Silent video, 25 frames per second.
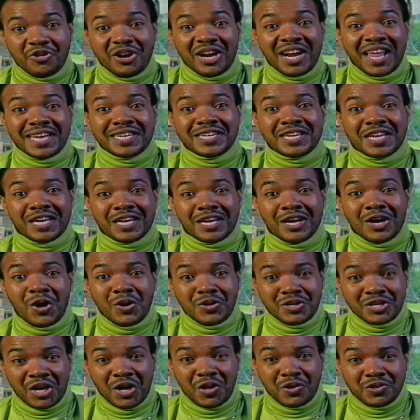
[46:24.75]
Relator
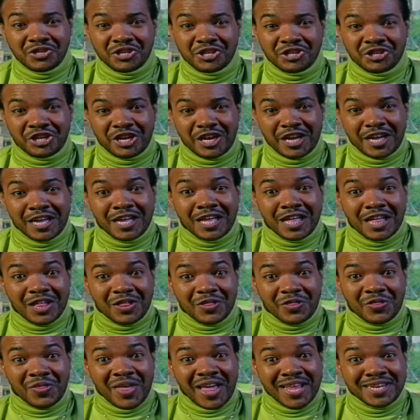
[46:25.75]
on Culture Share.
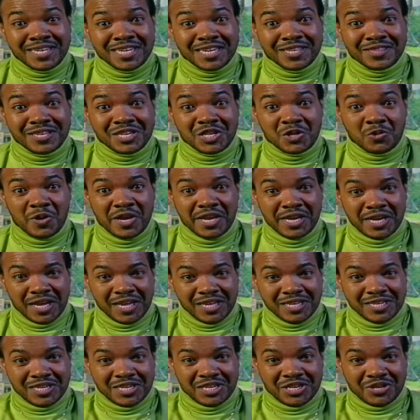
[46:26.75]
That's it this week.
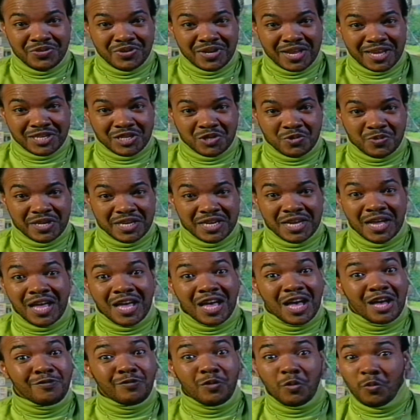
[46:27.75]
See you next week.
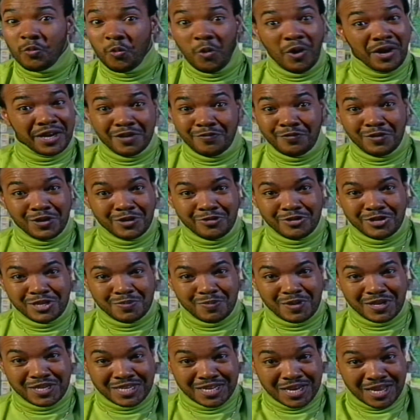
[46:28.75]
Have a wonderful
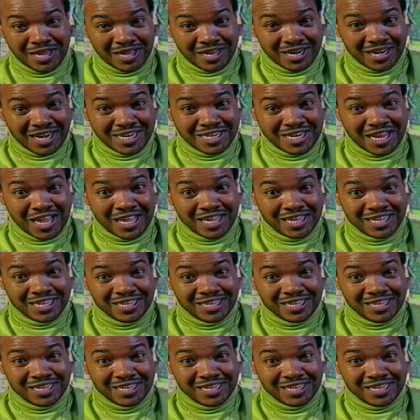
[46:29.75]
Christmas. Later.